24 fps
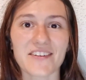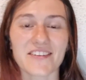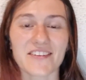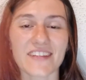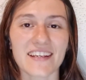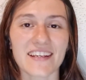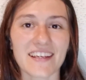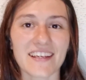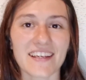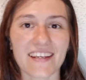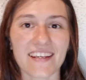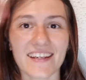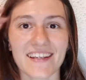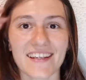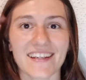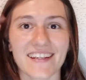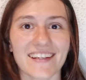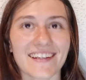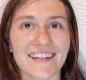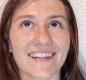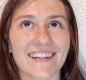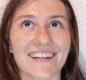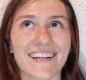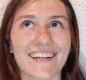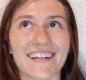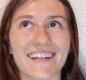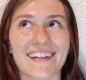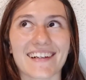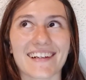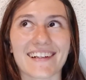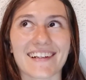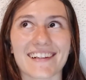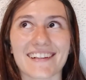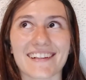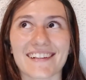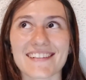they
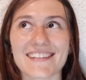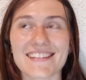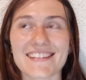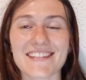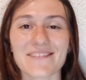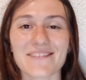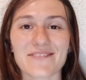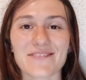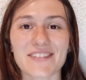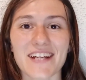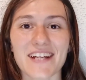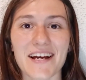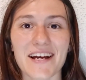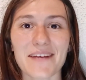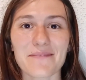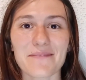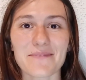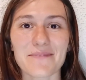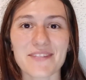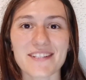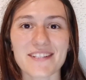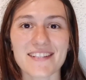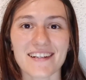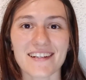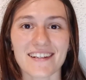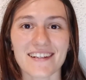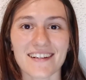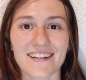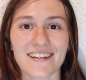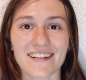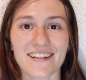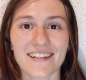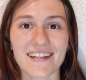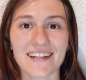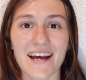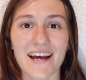sometimes
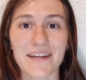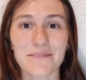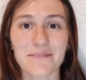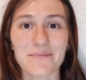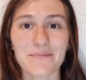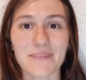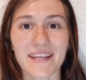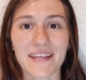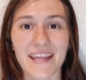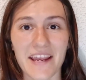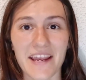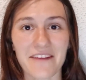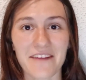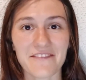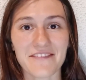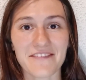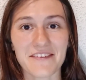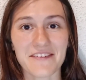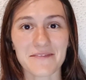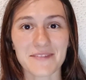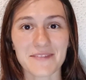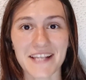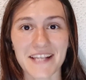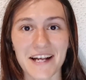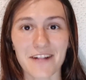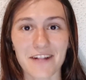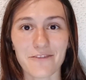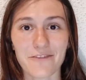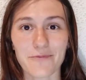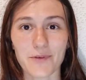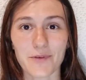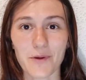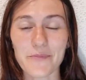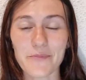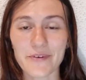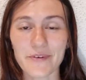can't behave
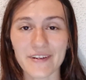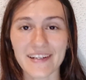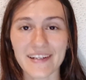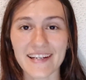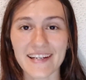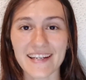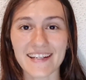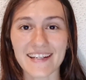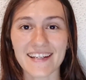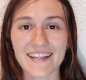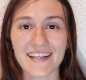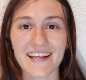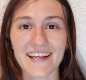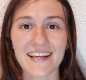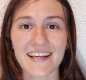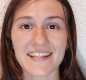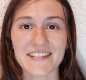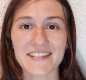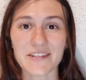themselves properly.